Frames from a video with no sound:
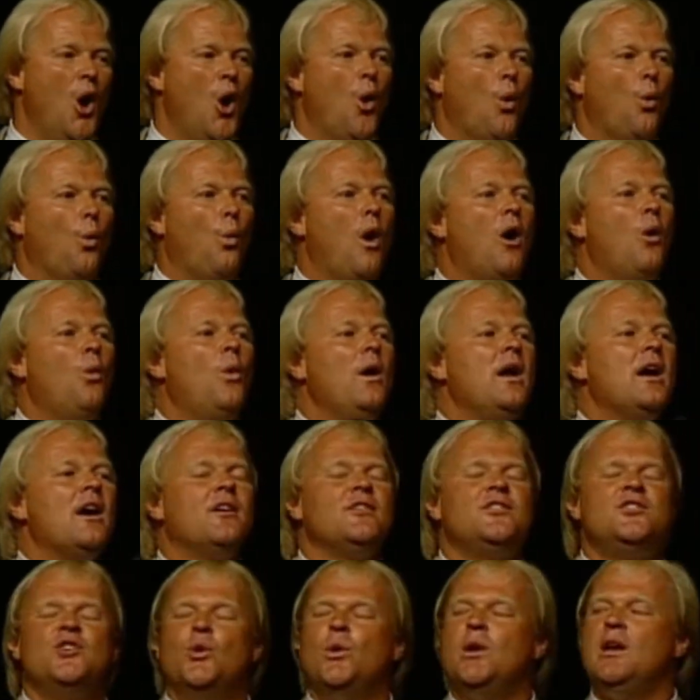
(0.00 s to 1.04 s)
What we
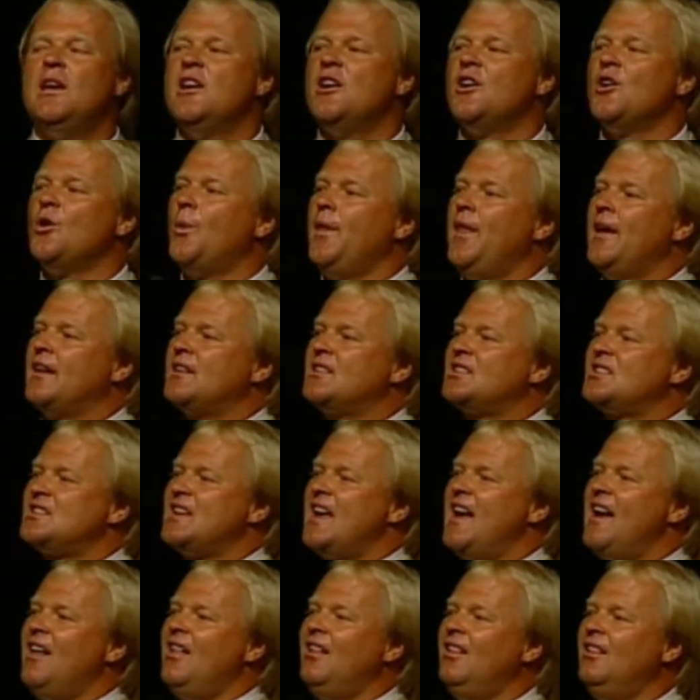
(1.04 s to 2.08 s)
are doing here with
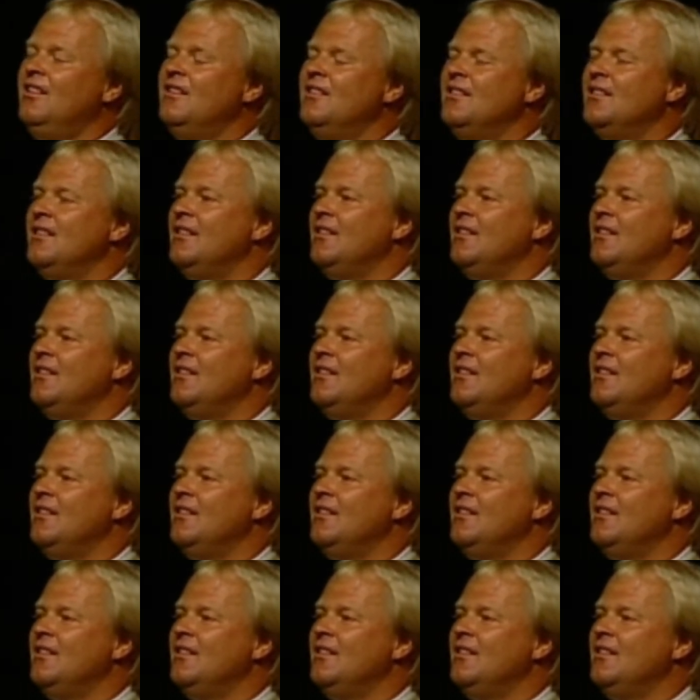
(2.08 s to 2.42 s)
Excel